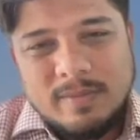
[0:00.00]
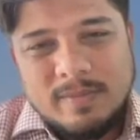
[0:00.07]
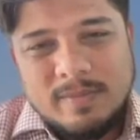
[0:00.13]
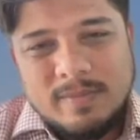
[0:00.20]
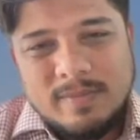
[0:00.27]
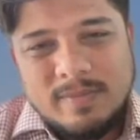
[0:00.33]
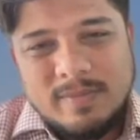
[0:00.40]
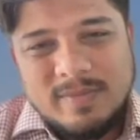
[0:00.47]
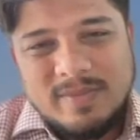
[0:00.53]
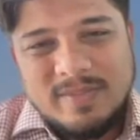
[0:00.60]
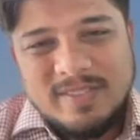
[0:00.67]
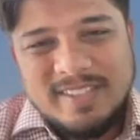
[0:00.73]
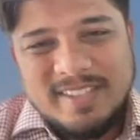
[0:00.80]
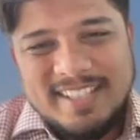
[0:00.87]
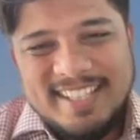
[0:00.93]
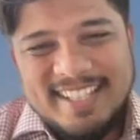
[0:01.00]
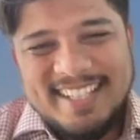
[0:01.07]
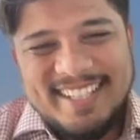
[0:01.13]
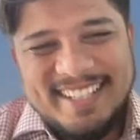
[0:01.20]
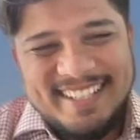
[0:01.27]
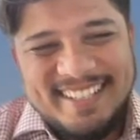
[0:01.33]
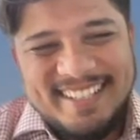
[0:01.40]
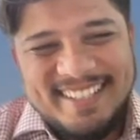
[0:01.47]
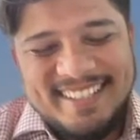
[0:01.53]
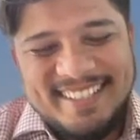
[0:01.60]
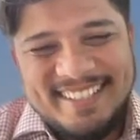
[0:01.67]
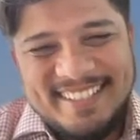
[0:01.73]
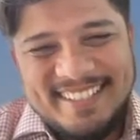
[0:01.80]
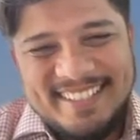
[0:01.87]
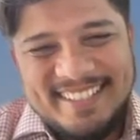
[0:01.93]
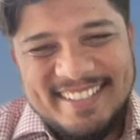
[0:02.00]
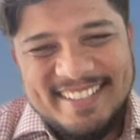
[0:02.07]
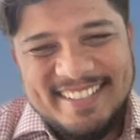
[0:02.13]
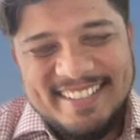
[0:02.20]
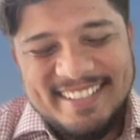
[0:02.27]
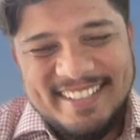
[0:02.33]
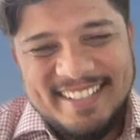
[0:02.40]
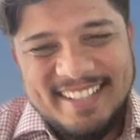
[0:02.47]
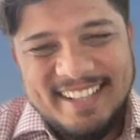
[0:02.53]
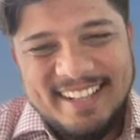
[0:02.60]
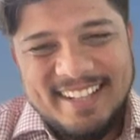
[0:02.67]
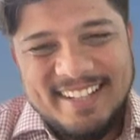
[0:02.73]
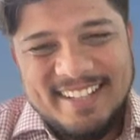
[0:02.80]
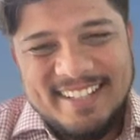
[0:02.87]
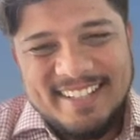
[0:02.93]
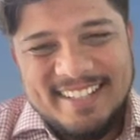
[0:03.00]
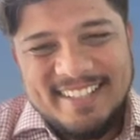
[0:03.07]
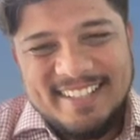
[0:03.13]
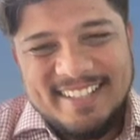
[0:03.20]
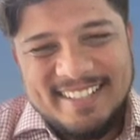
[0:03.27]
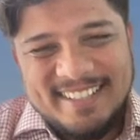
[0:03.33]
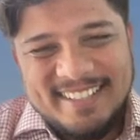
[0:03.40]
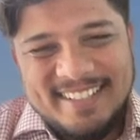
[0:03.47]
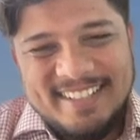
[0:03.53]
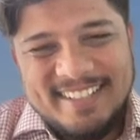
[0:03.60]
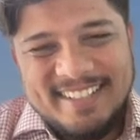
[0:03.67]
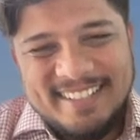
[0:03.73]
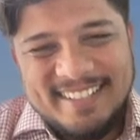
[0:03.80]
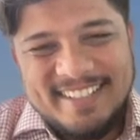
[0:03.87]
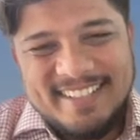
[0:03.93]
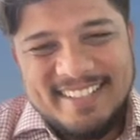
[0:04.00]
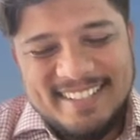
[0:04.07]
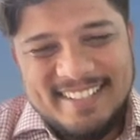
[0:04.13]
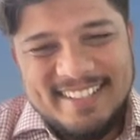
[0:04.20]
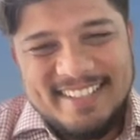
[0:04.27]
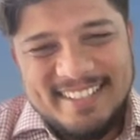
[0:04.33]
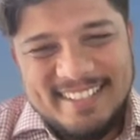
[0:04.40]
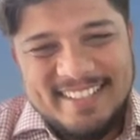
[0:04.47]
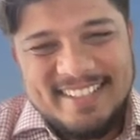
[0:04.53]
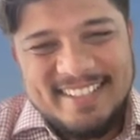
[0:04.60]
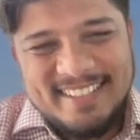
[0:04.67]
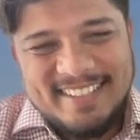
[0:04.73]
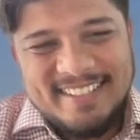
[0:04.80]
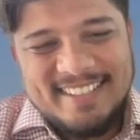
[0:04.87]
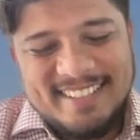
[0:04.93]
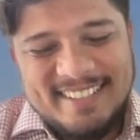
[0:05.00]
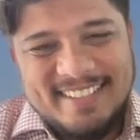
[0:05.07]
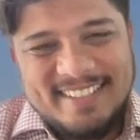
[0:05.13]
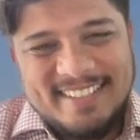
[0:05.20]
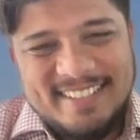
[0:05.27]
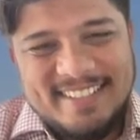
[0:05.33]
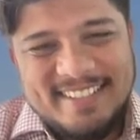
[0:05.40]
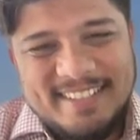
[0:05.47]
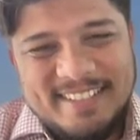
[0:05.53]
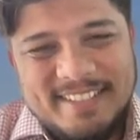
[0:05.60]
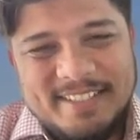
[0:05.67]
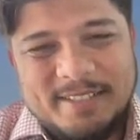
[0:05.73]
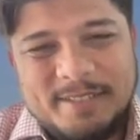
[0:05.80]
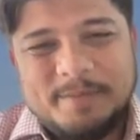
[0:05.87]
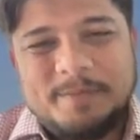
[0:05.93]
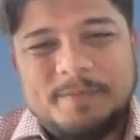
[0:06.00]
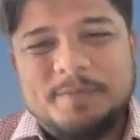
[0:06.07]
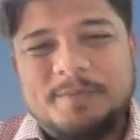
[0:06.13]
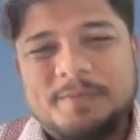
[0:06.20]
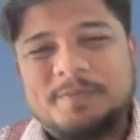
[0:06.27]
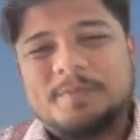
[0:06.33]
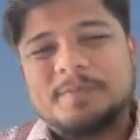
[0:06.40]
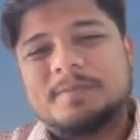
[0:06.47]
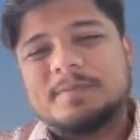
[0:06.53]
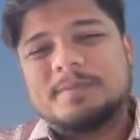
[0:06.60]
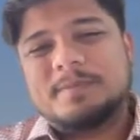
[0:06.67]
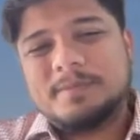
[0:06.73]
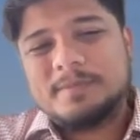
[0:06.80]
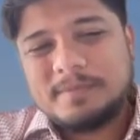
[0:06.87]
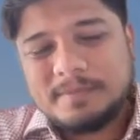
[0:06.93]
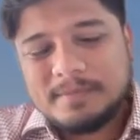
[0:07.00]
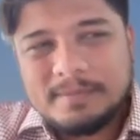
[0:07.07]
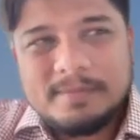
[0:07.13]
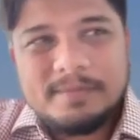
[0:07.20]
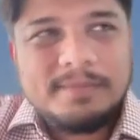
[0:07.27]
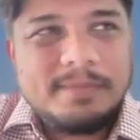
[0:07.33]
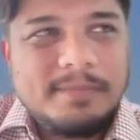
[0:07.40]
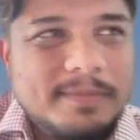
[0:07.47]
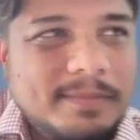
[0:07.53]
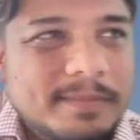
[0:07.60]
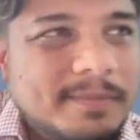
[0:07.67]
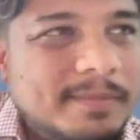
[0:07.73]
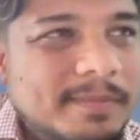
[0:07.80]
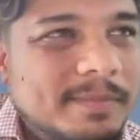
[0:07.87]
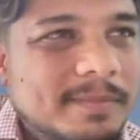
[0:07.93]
[no speech]